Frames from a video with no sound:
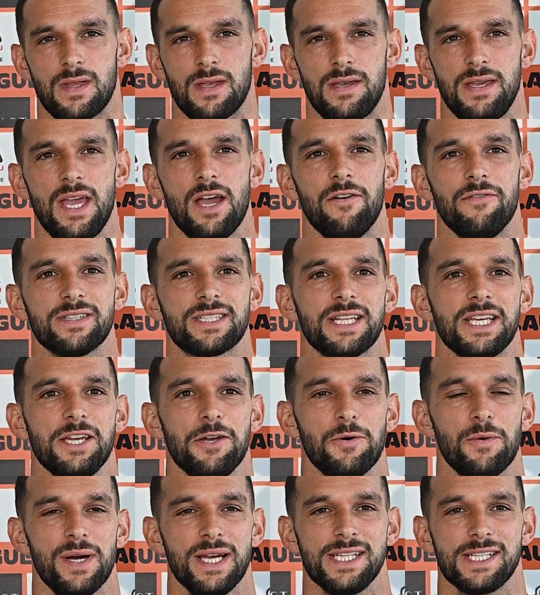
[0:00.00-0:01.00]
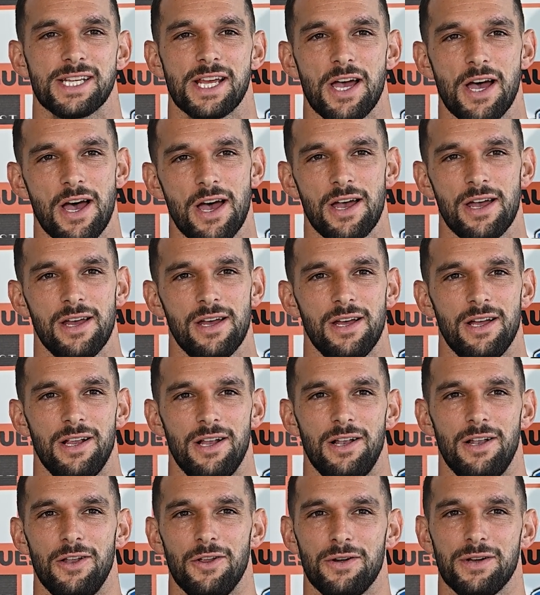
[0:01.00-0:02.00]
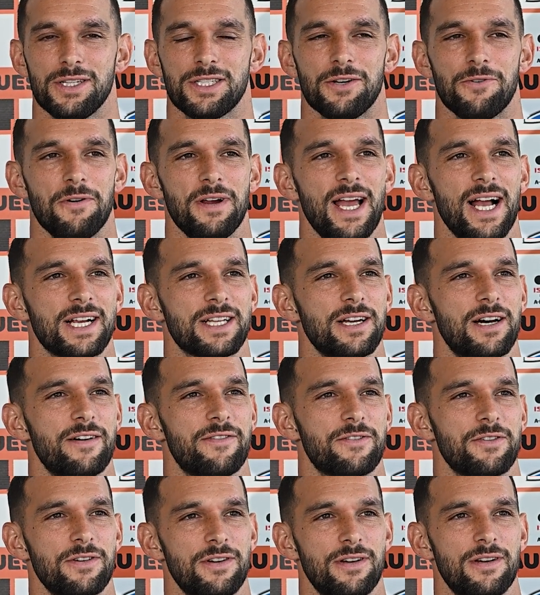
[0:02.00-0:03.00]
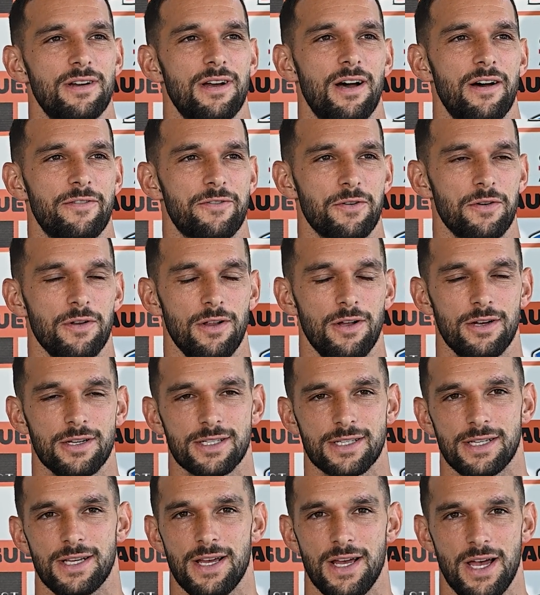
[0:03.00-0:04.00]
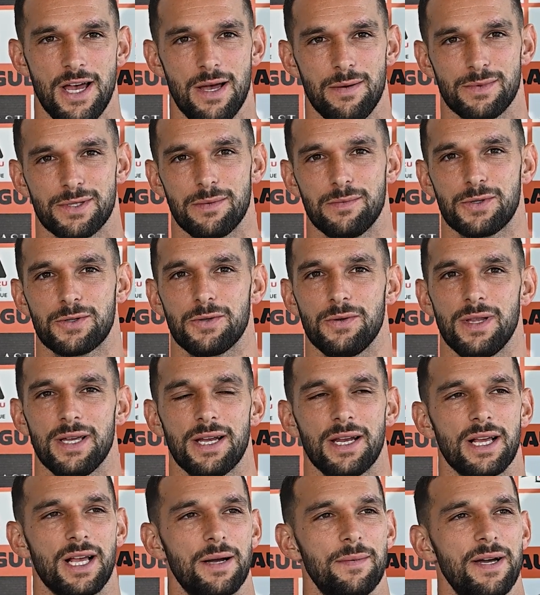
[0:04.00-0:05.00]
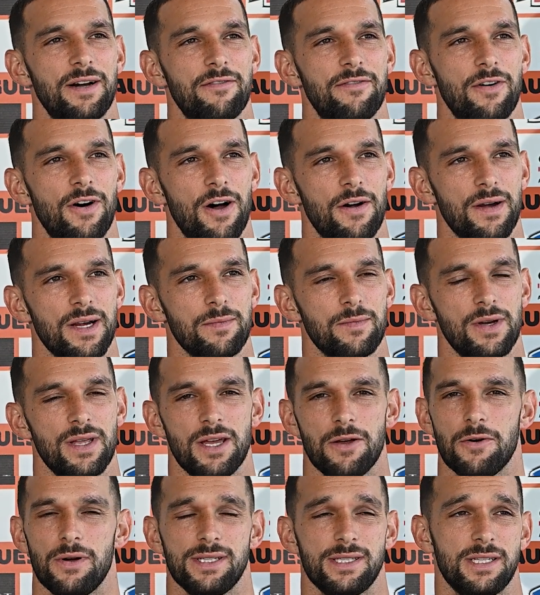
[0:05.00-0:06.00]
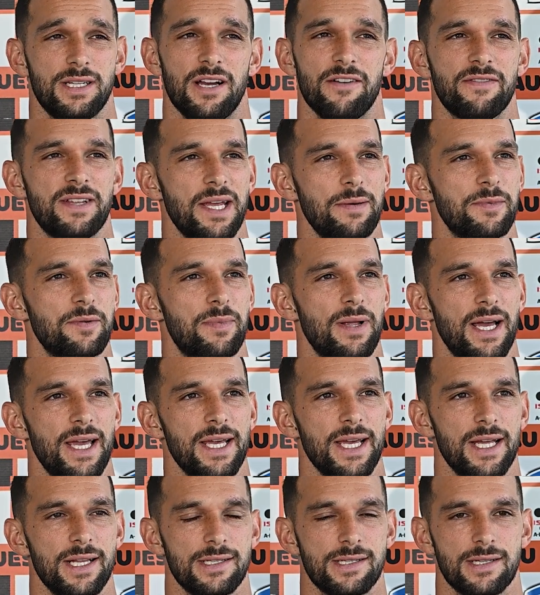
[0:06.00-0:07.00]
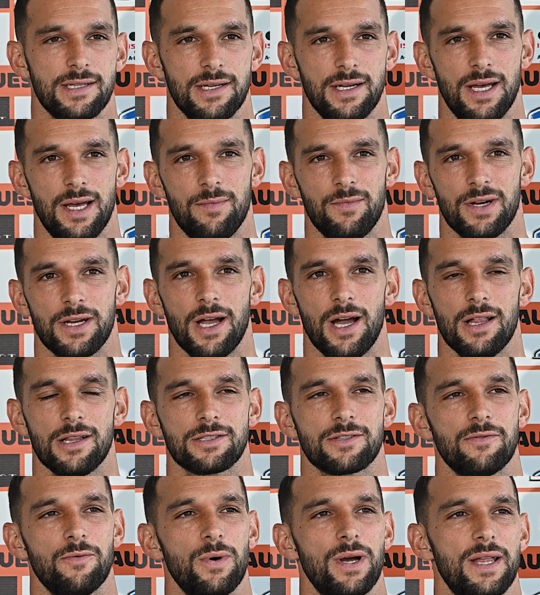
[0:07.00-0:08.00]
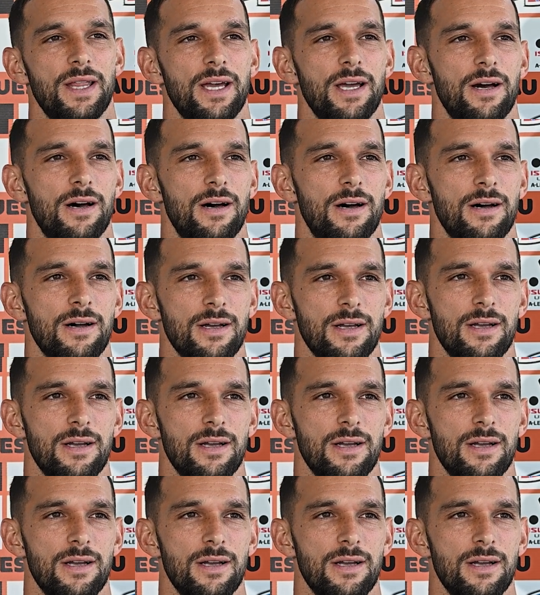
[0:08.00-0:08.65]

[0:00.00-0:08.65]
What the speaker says: Yeah, obviously you're always looking to react after a loss, so I'm sure they're going to come out firing. But they're always a tough team to play against, regardless of where they are